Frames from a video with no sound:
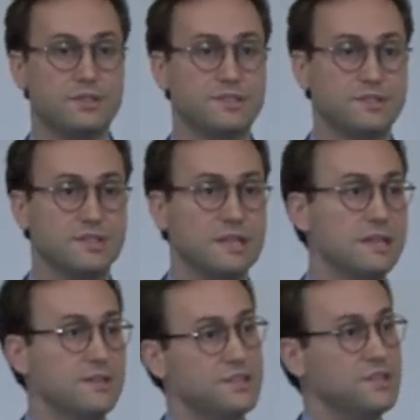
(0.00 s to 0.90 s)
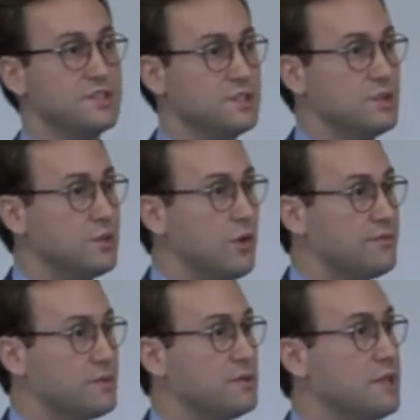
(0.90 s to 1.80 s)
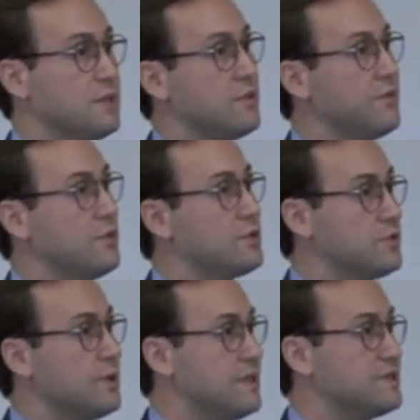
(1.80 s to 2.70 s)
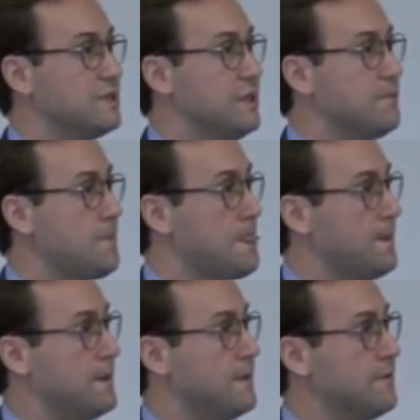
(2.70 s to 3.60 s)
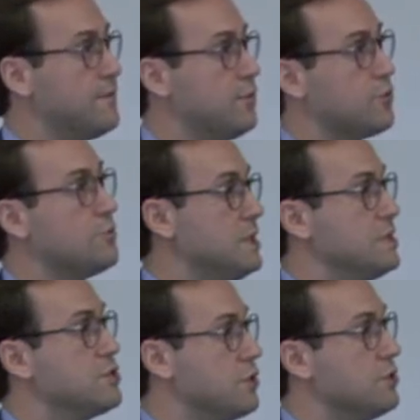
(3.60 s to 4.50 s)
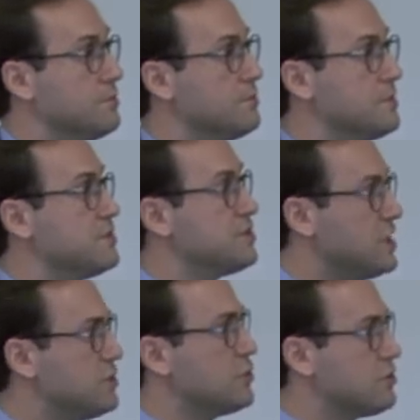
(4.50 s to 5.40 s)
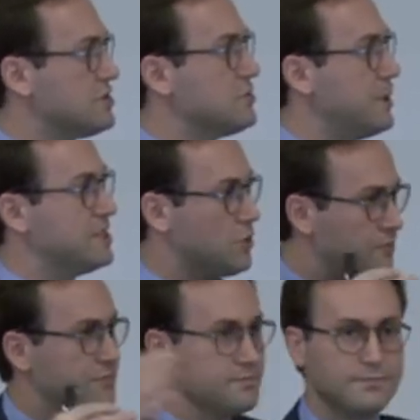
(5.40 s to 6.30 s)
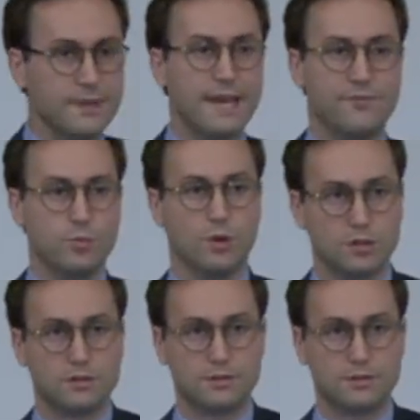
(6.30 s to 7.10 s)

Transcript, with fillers: This is, the, this is uh, often referred to as the uh, forum internum. This is the internal space of everyone.